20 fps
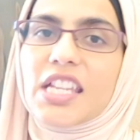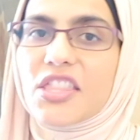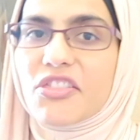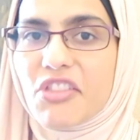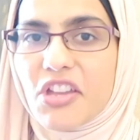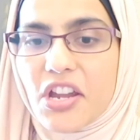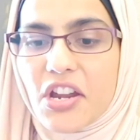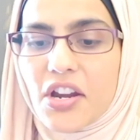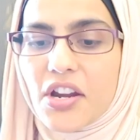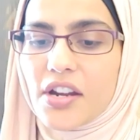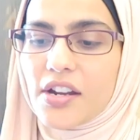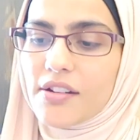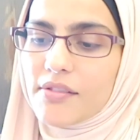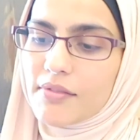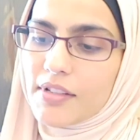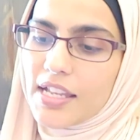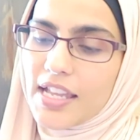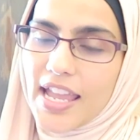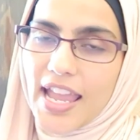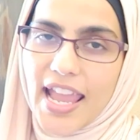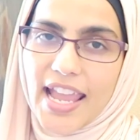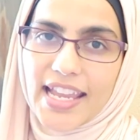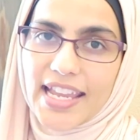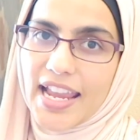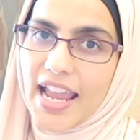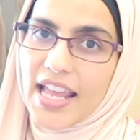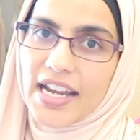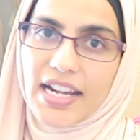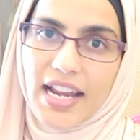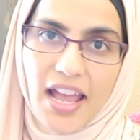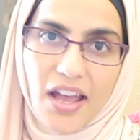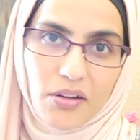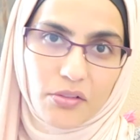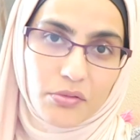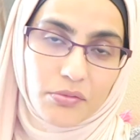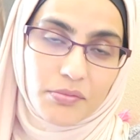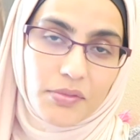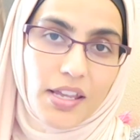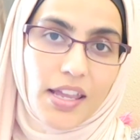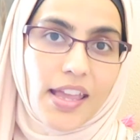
in there and get it out,